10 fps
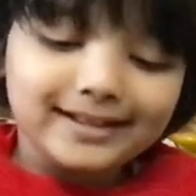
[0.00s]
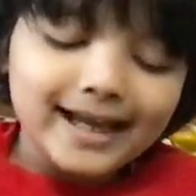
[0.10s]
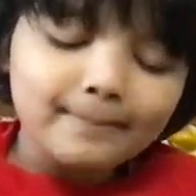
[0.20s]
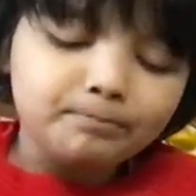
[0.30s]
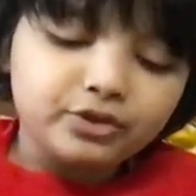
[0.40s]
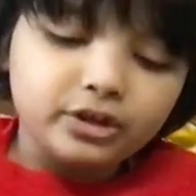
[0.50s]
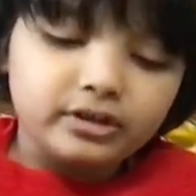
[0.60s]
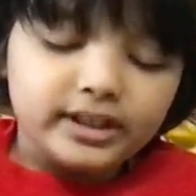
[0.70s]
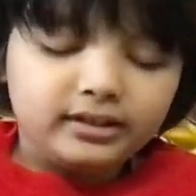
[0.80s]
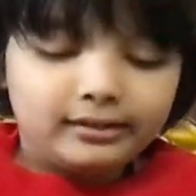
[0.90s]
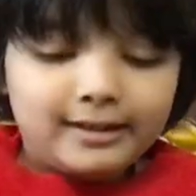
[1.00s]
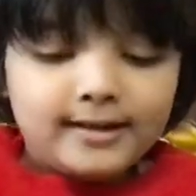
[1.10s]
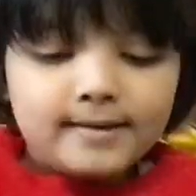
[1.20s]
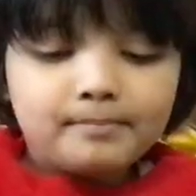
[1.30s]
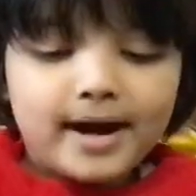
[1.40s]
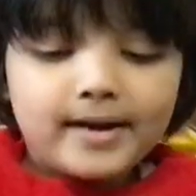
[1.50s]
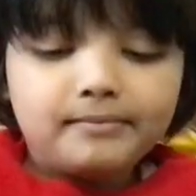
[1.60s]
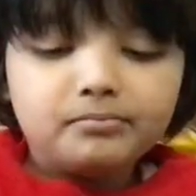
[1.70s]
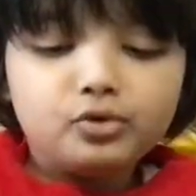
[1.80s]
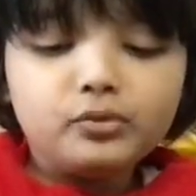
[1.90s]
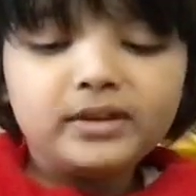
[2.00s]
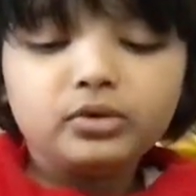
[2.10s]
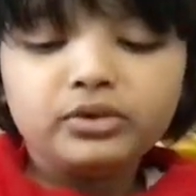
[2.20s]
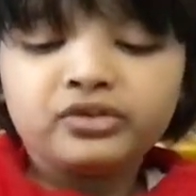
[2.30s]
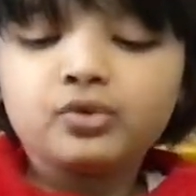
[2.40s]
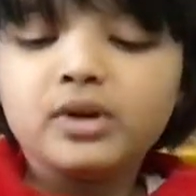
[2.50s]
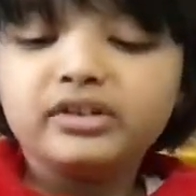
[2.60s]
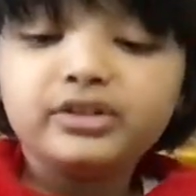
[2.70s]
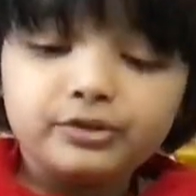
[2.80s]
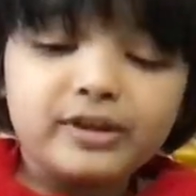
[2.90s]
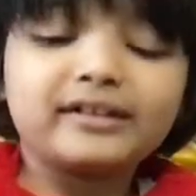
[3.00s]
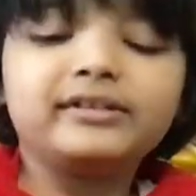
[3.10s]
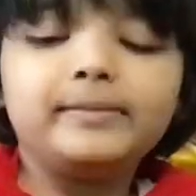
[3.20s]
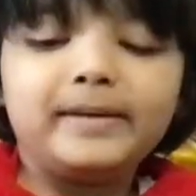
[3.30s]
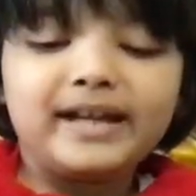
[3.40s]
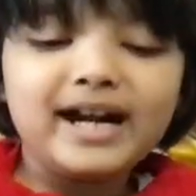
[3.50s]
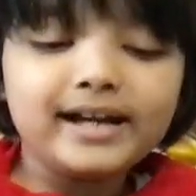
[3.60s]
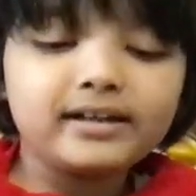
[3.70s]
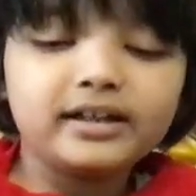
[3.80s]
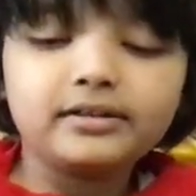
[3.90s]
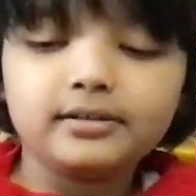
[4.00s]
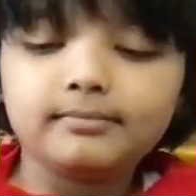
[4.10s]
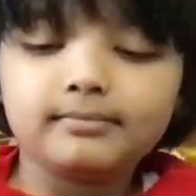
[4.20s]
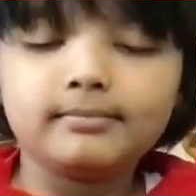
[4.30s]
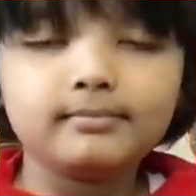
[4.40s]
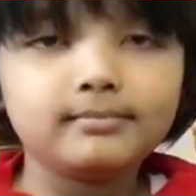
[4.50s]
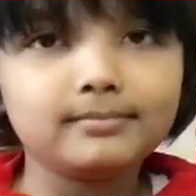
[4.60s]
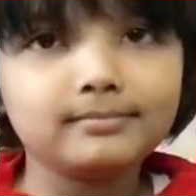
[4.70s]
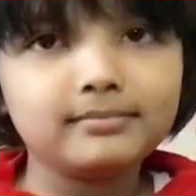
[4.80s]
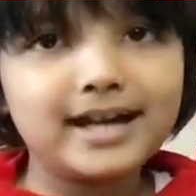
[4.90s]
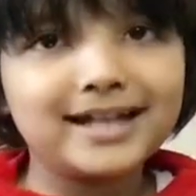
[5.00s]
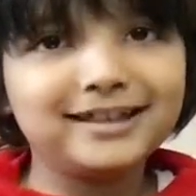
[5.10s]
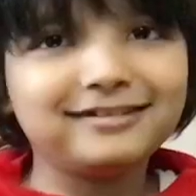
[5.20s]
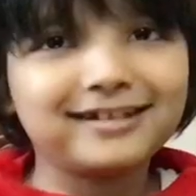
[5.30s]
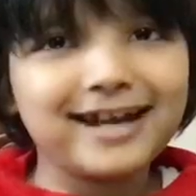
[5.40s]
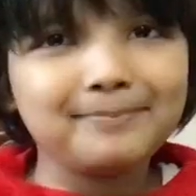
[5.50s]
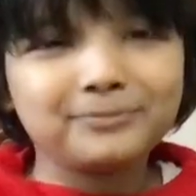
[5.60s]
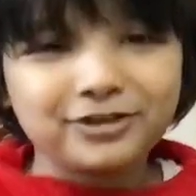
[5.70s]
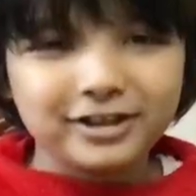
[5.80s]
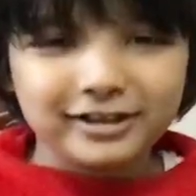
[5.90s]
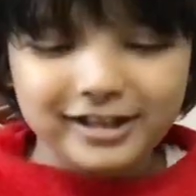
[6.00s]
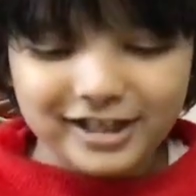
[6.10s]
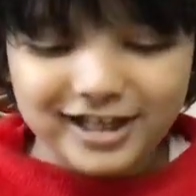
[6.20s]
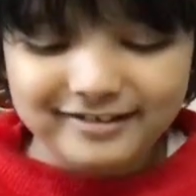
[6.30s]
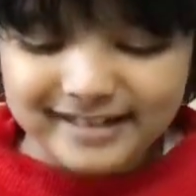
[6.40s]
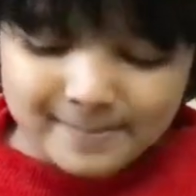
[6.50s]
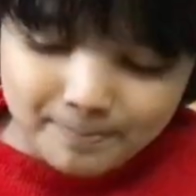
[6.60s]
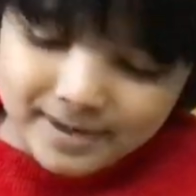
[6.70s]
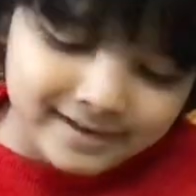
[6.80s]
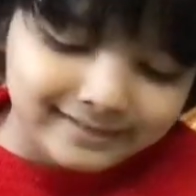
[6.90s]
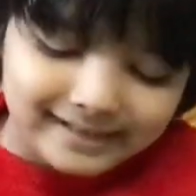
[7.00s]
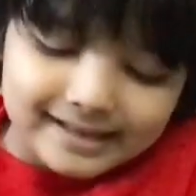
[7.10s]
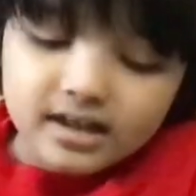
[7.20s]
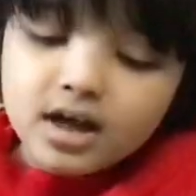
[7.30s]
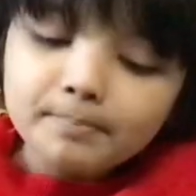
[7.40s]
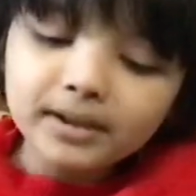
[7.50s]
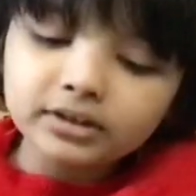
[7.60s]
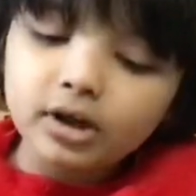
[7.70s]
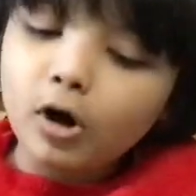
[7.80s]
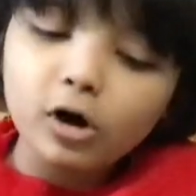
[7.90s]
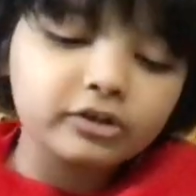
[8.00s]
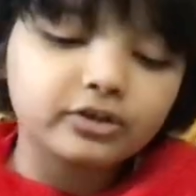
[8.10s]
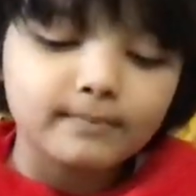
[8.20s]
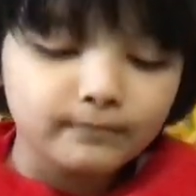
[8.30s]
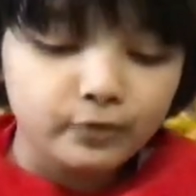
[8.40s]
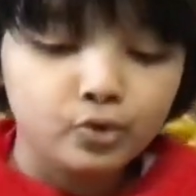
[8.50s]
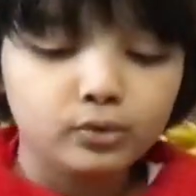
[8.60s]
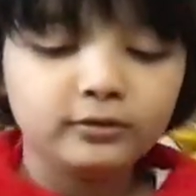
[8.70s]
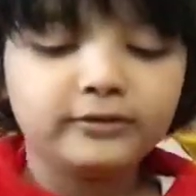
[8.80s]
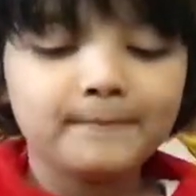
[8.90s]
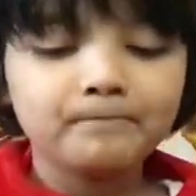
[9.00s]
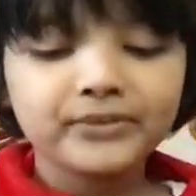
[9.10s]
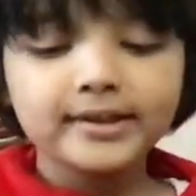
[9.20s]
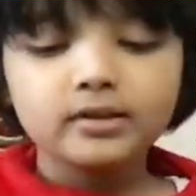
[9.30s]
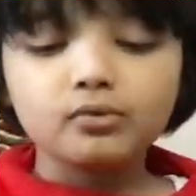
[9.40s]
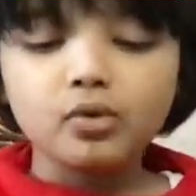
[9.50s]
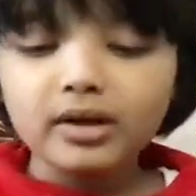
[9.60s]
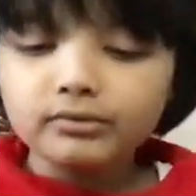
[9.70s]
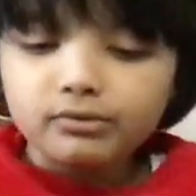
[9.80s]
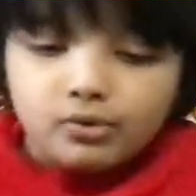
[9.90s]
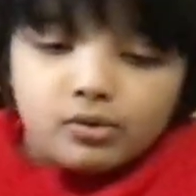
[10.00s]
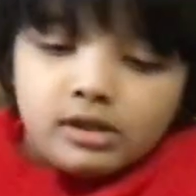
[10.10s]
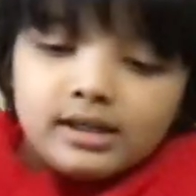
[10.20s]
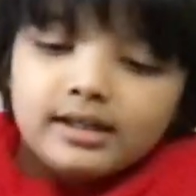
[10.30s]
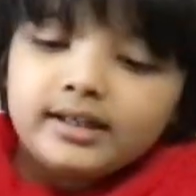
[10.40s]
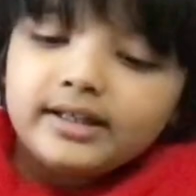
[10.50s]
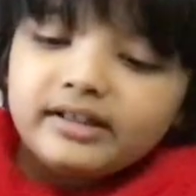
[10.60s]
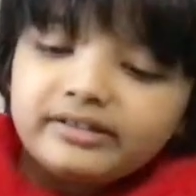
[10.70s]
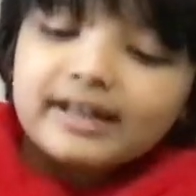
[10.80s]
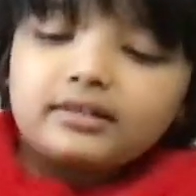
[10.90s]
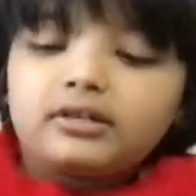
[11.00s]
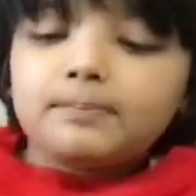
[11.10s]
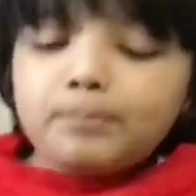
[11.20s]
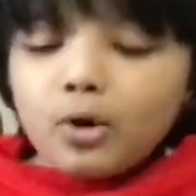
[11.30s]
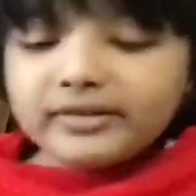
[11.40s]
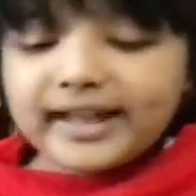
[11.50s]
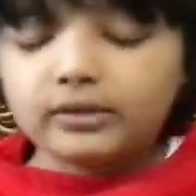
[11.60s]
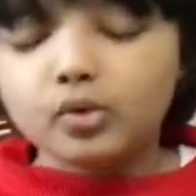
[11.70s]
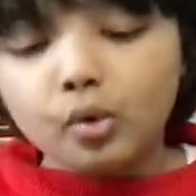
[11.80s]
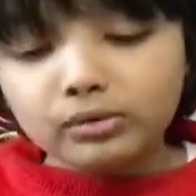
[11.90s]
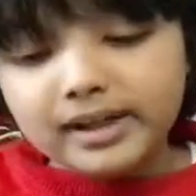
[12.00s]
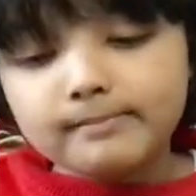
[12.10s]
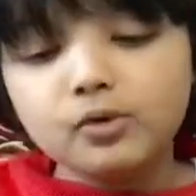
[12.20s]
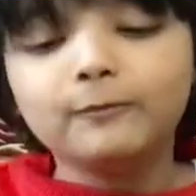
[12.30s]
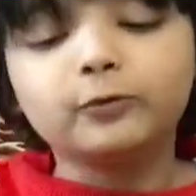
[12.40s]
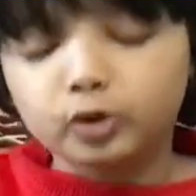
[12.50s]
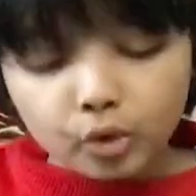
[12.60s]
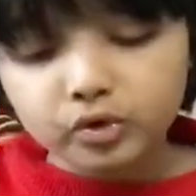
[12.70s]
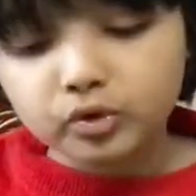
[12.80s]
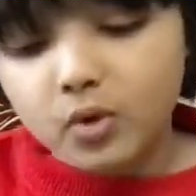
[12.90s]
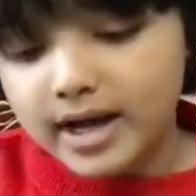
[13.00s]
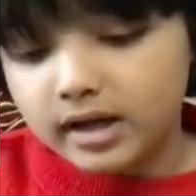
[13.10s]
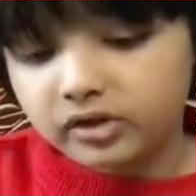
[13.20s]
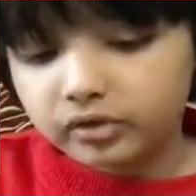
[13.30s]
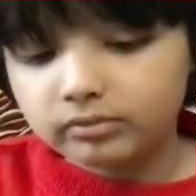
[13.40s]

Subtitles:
capture it by moving to the square directly behind it, and it's captured. Easy peasy. But there are some rules. One rule is that the pawn can only move 2 squares.